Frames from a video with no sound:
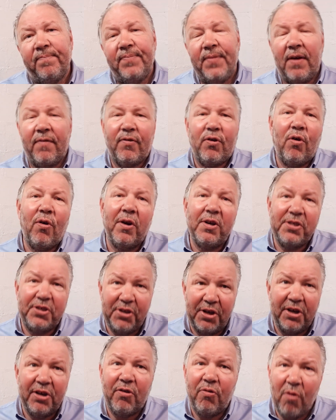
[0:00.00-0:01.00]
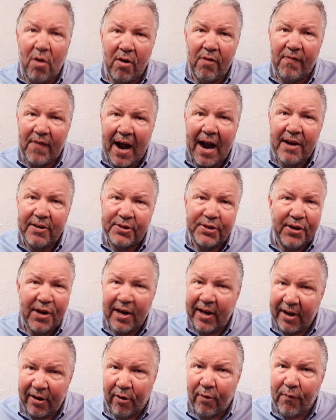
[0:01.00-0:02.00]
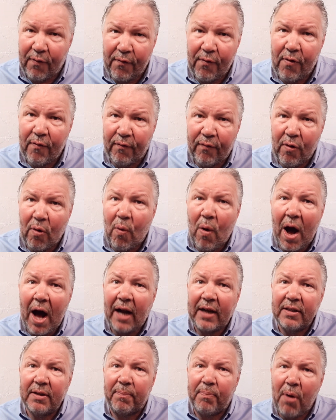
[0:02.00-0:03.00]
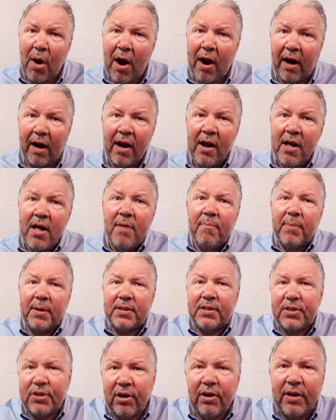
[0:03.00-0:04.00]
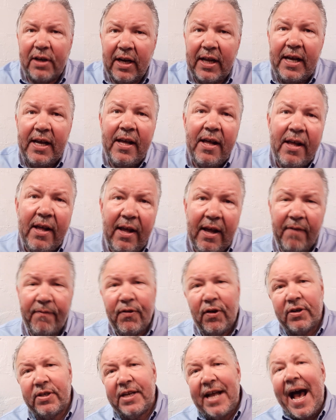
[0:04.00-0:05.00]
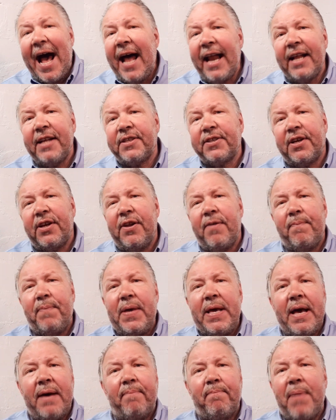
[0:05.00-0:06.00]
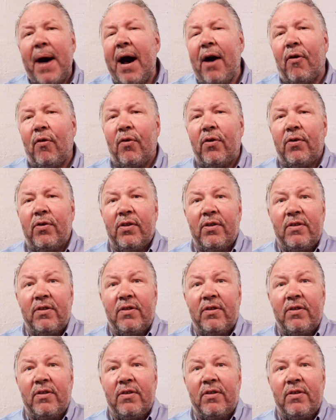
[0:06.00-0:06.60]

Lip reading: Now, of course, during the coronavirus, you're not going to go for a walk in the park, but certainly if your data is going to be about